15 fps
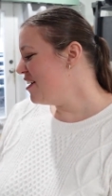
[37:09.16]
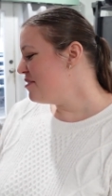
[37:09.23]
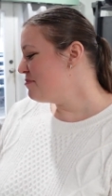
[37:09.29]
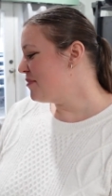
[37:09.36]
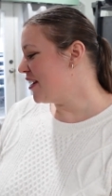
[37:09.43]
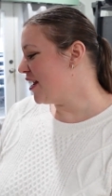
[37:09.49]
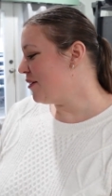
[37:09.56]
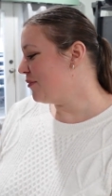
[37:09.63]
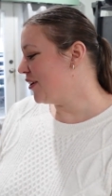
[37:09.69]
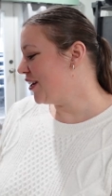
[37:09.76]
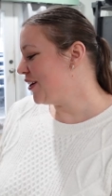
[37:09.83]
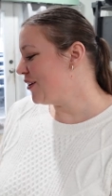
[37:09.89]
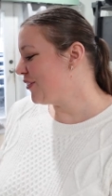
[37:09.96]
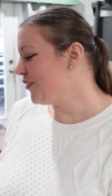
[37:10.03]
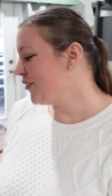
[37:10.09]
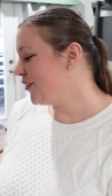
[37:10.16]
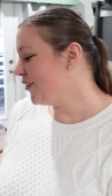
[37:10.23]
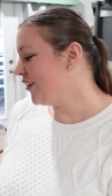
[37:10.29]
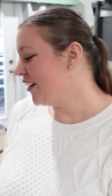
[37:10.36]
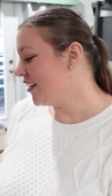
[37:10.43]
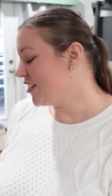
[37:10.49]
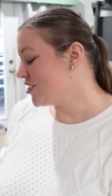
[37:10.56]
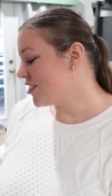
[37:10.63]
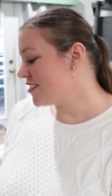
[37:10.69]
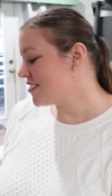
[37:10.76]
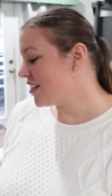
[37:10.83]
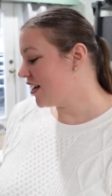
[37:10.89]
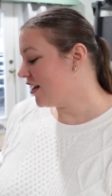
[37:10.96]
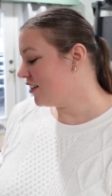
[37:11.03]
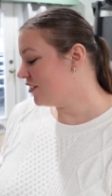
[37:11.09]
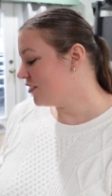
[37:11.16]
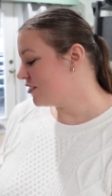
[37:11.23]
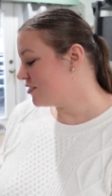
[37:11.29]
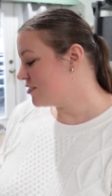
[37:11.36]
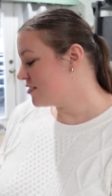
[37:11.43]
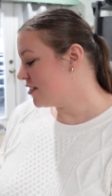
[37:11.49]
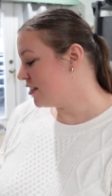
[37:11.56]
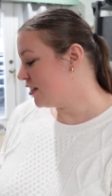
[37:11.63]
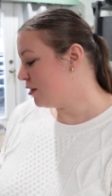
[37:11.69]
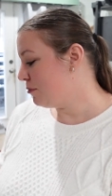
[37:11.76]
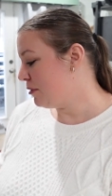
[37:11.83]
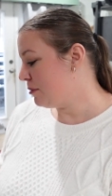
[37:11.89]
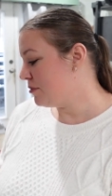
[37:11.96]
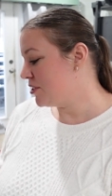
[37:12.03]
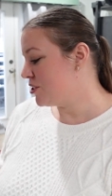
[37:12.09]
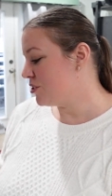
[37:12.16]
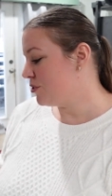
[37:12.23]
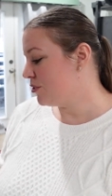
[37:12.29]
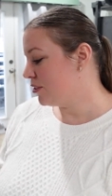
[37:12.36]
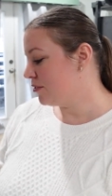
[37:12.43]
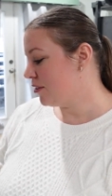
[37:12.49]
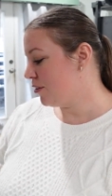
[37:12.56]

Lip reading: But I want to go through and adjust the colors and then maybe do